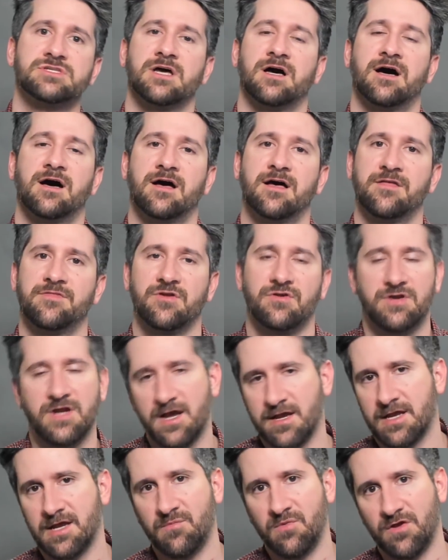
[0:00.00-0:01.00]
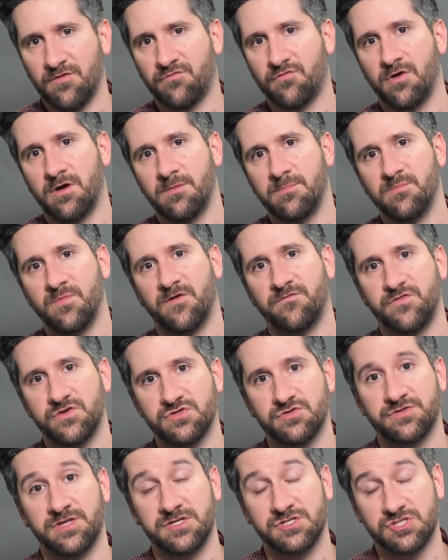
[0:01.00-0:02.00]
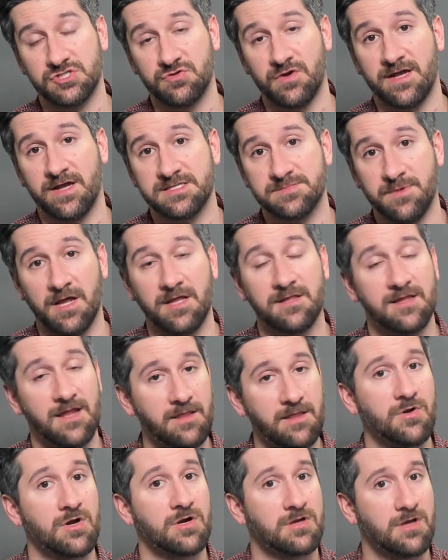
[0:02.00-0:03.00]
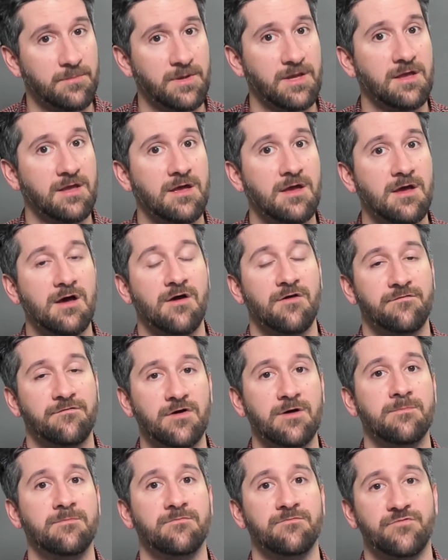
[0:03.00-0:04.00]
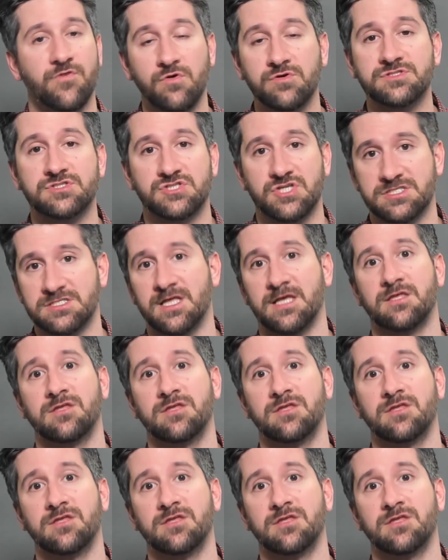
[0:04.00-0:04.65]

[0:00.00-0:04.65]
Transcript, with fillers: Uh, they're not coming from official Dungeons and Dragons, but a lot of them are coming from folks just like